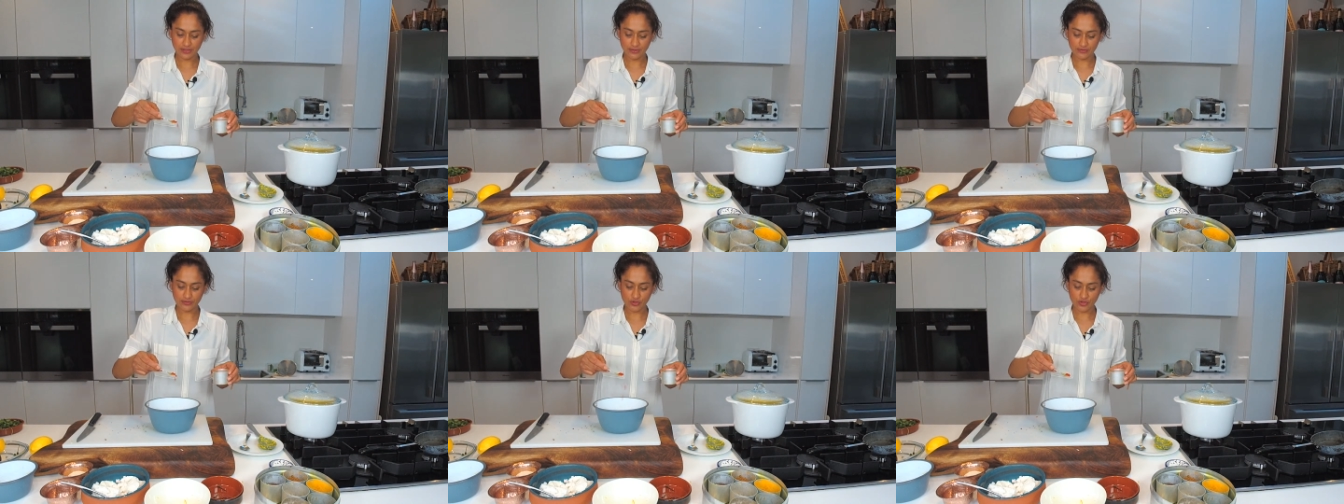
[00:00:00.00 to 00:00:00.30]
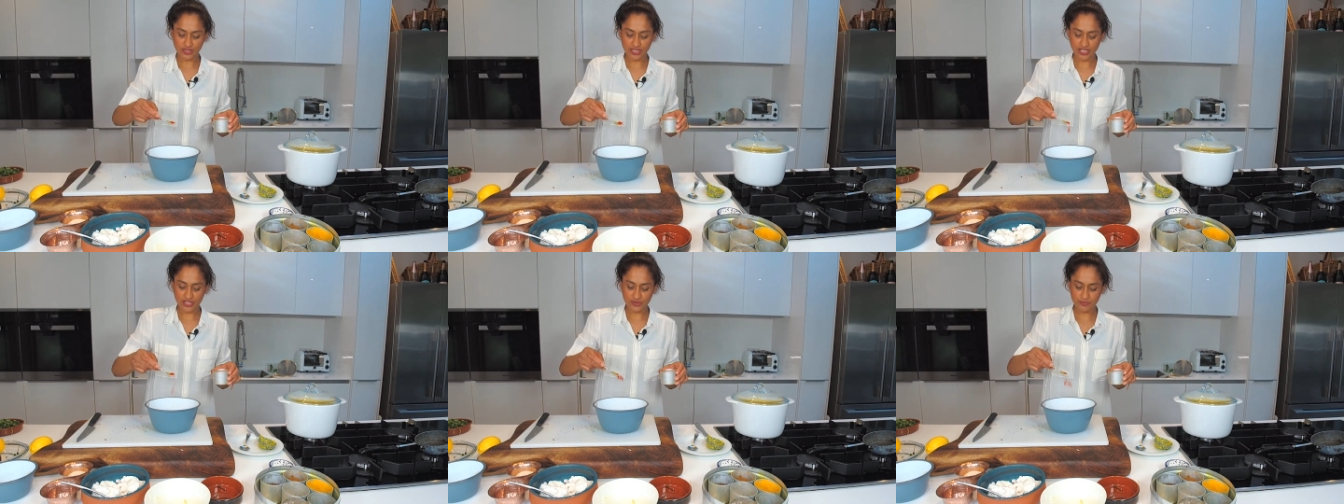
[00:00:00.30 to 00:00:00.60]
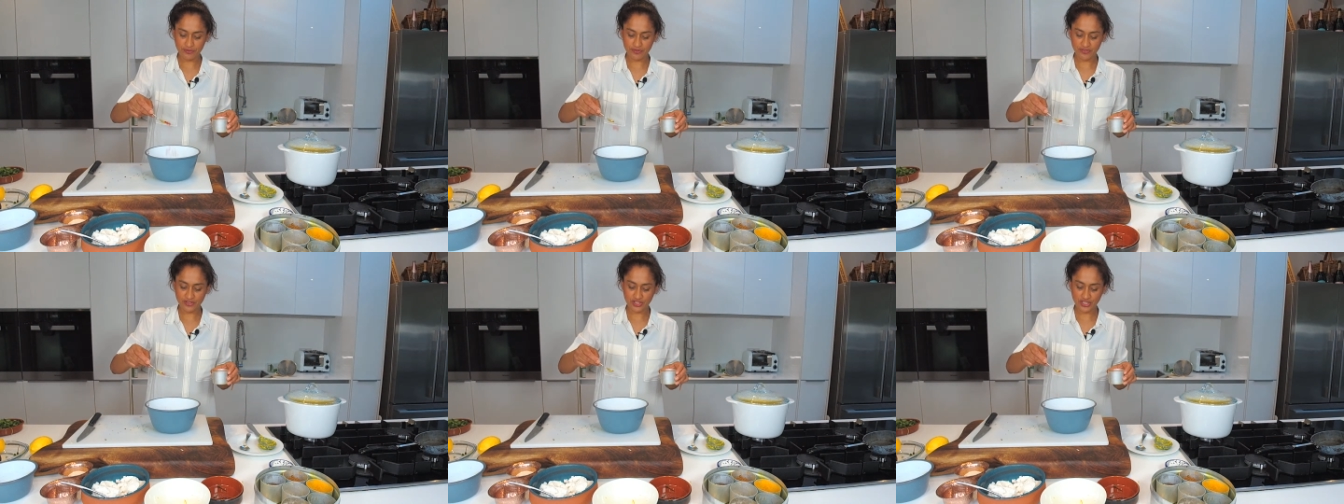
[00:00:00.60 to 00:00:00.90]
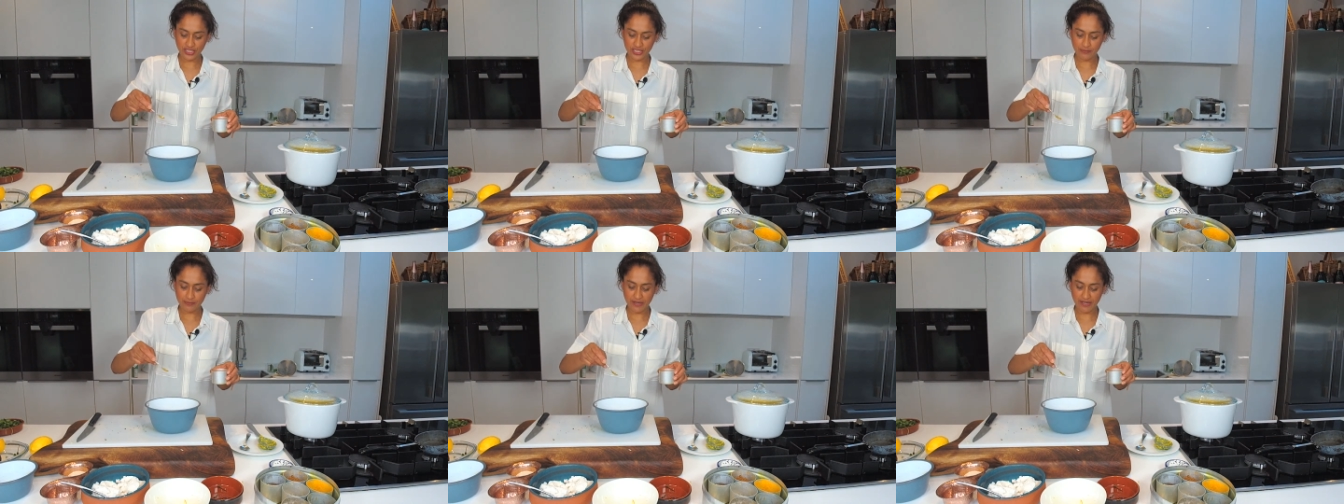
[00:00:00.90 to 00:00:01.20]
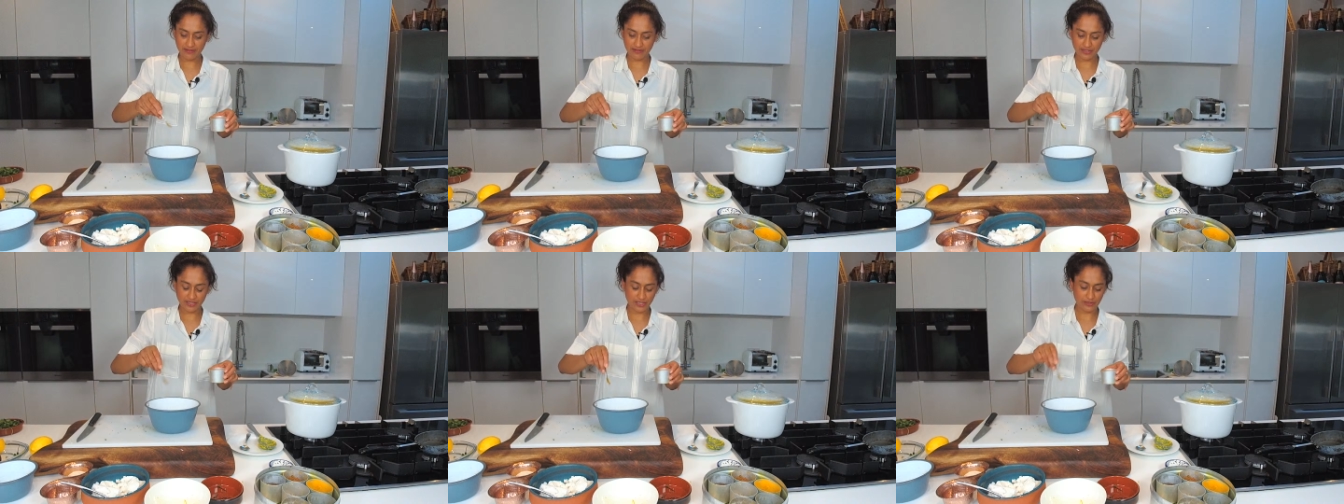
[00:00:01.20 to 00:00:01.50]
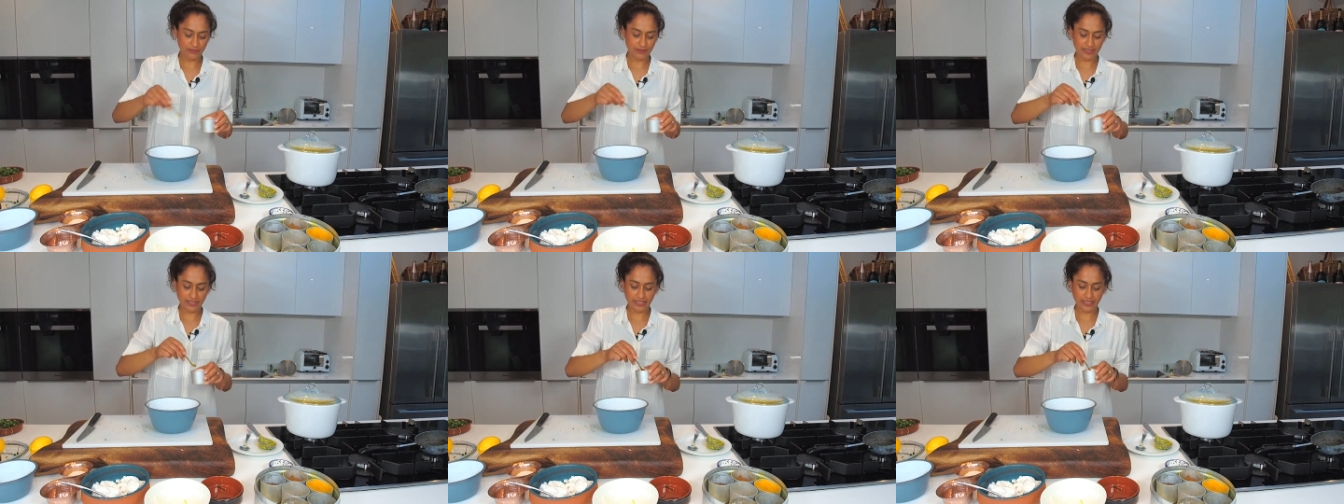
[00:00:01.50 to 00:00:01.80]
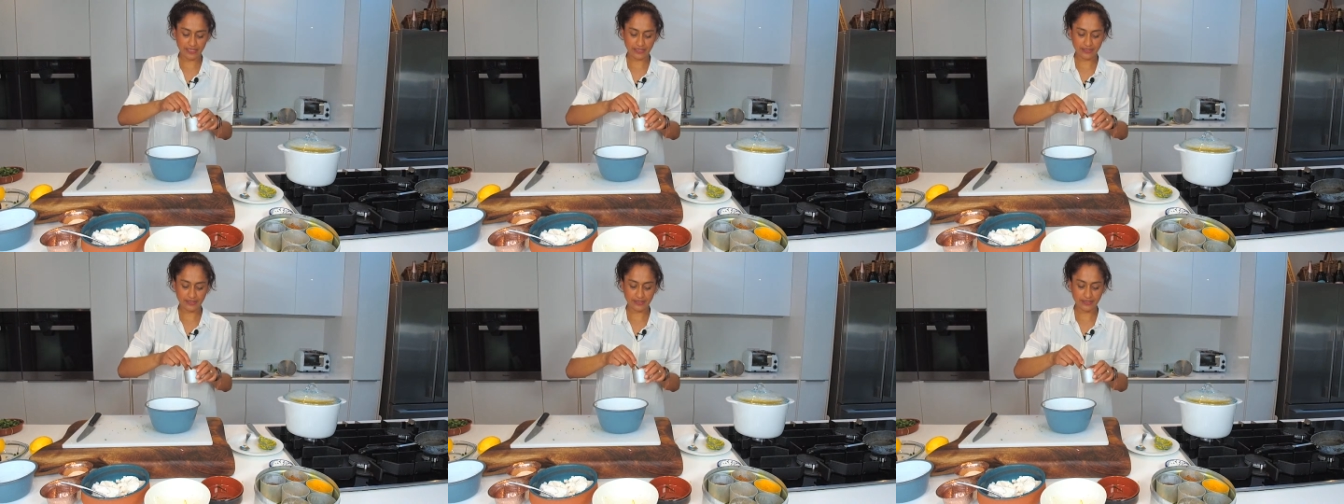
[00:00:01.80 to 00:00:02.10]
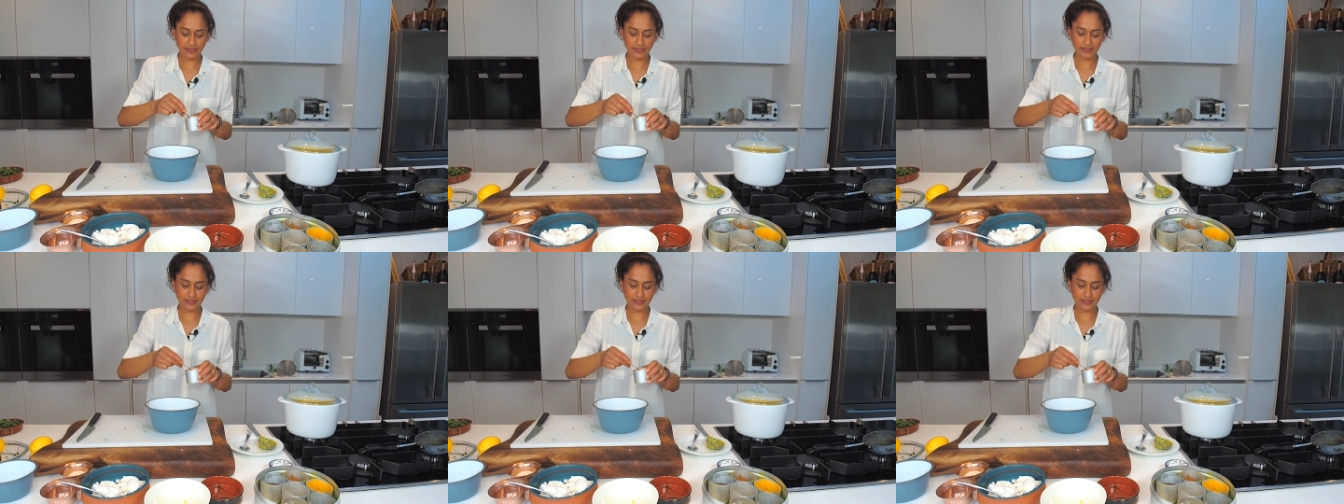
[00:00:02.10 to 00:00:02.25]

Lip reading: So I've got Kashmiri chilli powder going in,